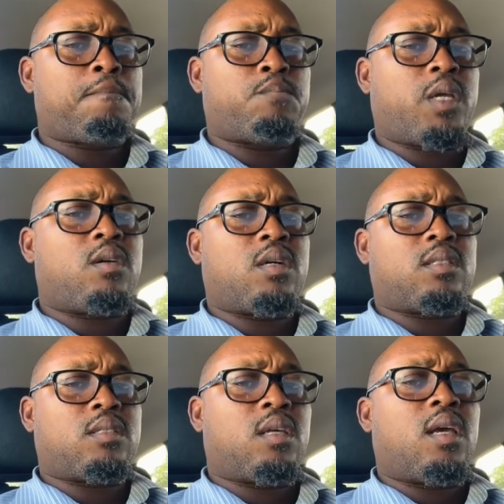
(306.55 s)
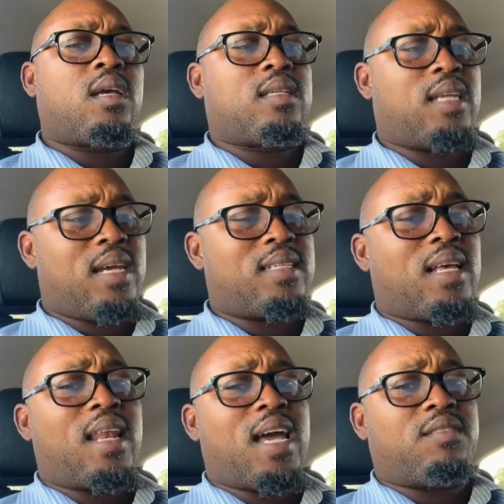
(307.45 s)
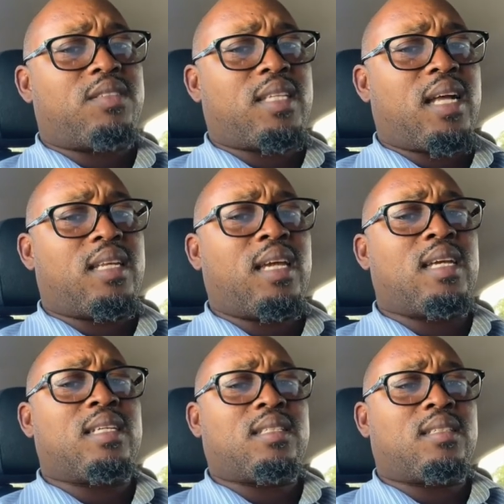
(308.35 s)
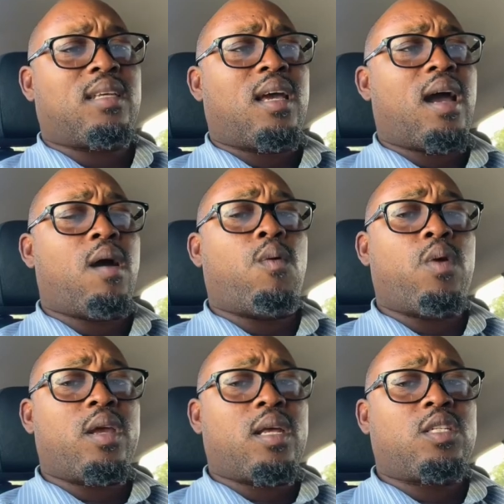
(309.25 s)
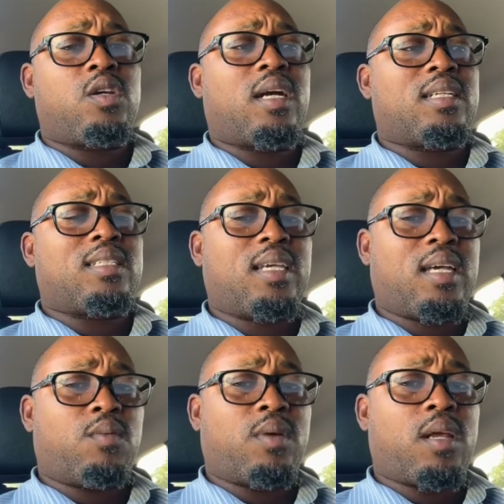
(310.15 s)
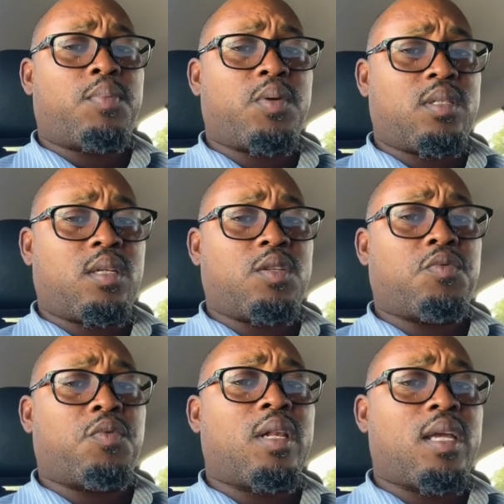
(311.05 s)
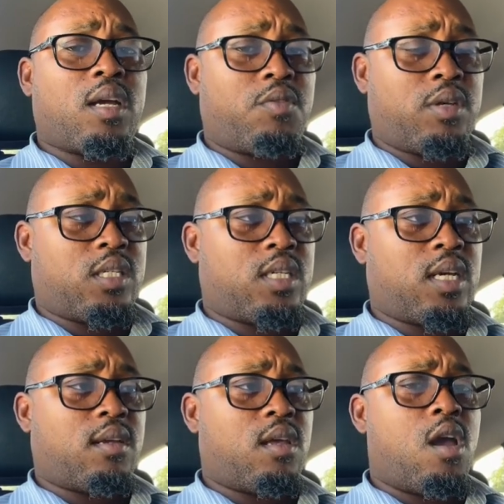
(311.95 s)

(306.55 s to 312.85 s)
because there is a lifestyle, there is a way that you can tell when a person is really a Christian.